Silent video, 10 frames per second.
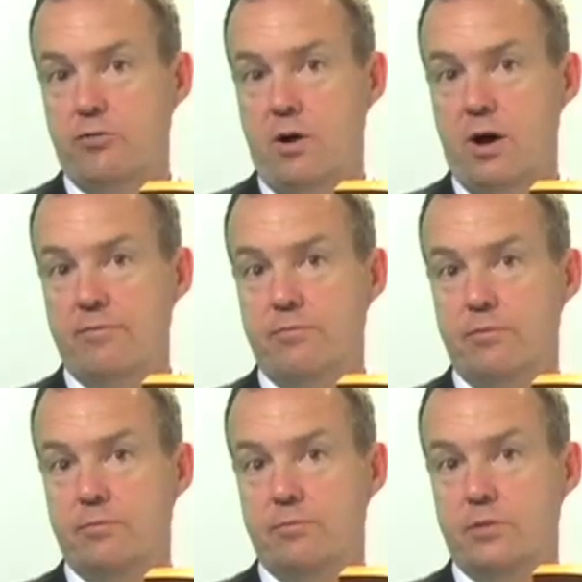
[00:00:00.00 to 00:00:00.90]
drive
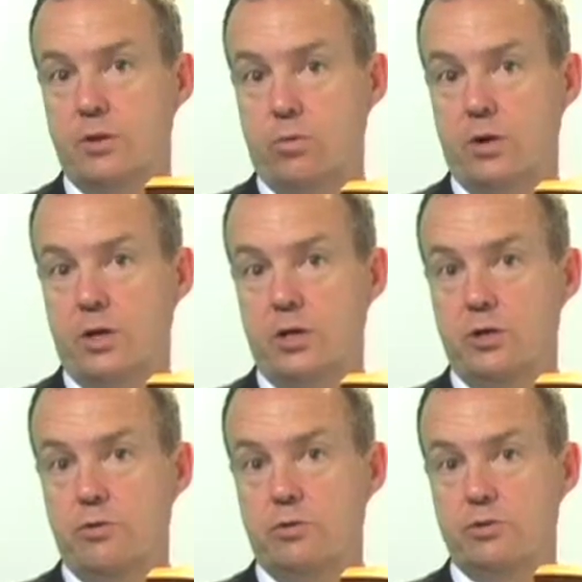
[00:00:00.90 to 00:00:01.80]
that we're going to
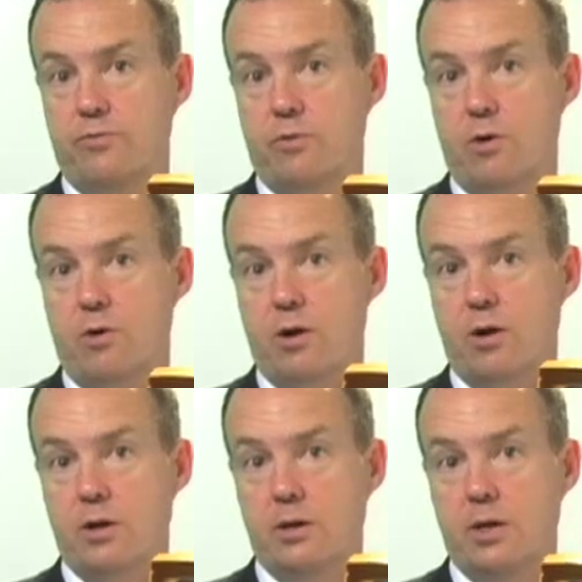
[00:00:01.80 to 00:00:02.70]
use for
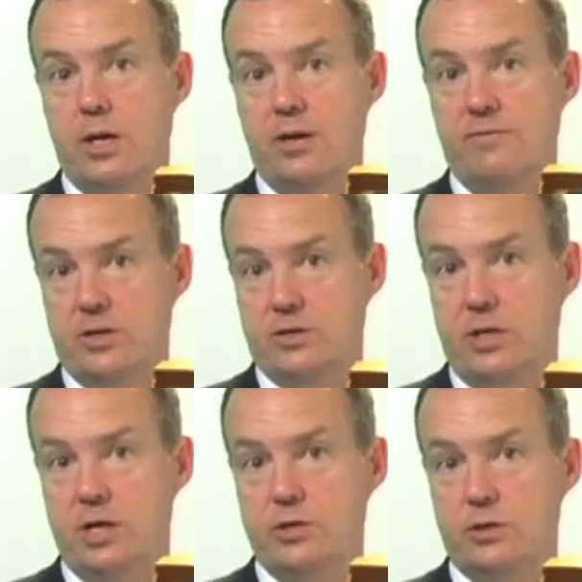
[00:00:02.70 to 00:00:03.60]
our
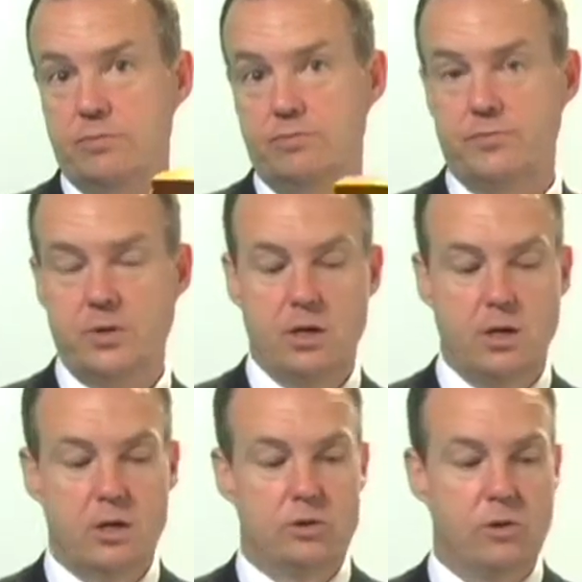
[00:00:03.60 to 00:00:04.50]
investigation.
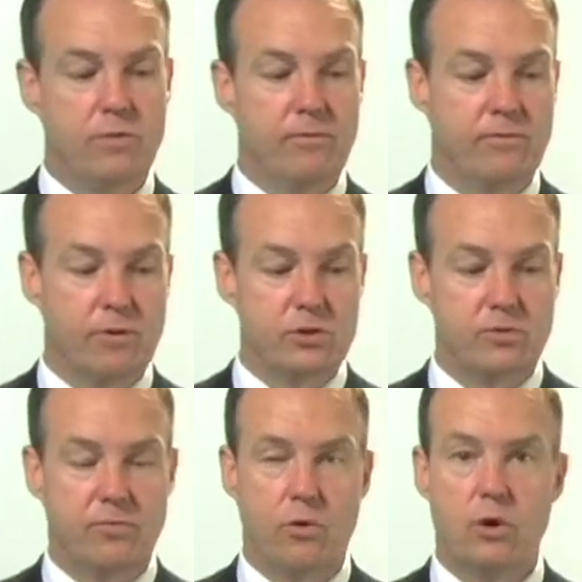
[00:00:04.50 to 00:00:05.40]
So first
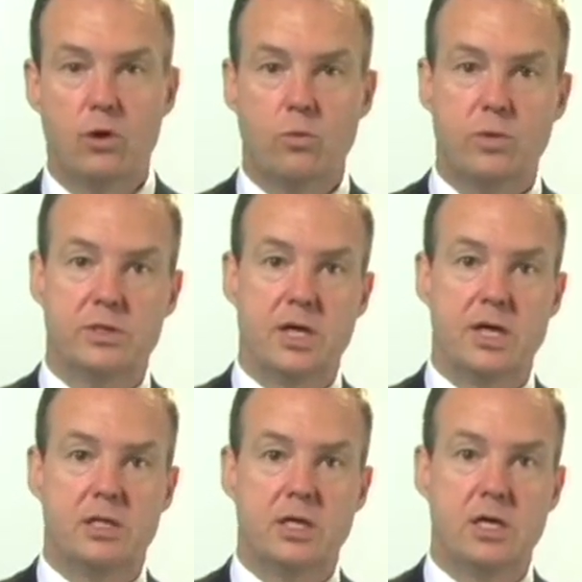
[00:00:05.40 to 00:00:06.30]
of all, we
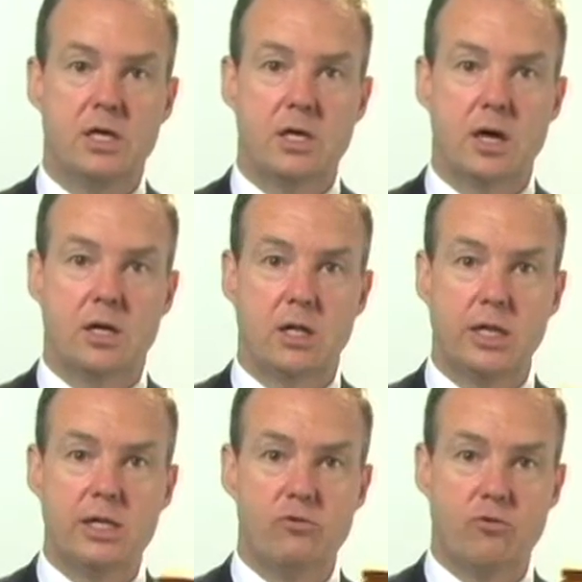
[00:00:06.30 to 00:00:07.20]
take the
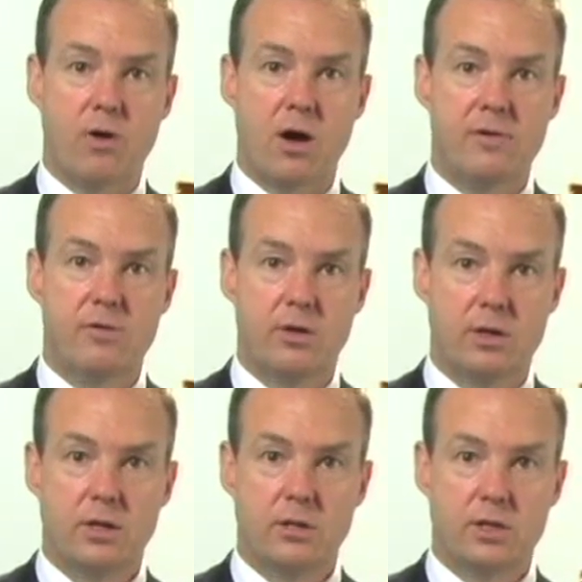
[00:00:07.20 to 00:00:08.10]
clean drive
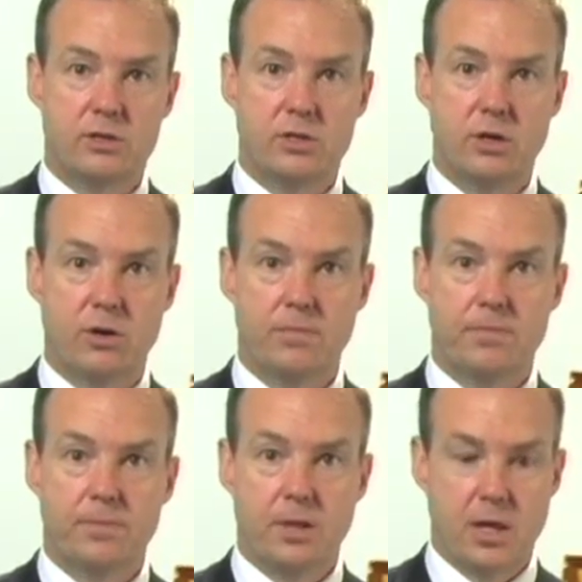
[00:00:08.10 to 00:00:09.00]
that's here
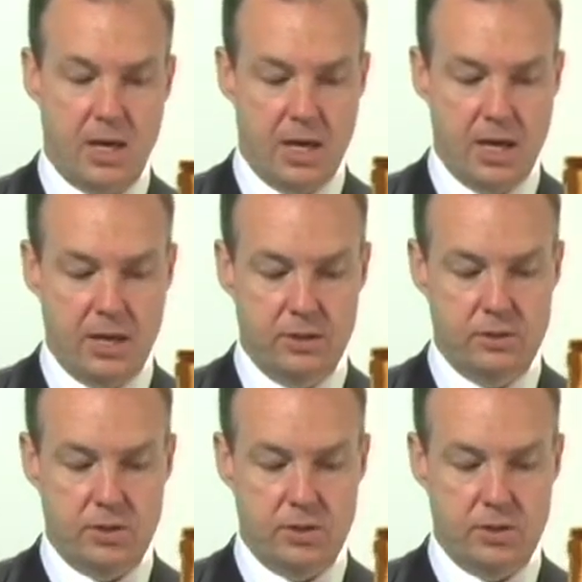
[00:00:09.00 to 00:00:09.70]
and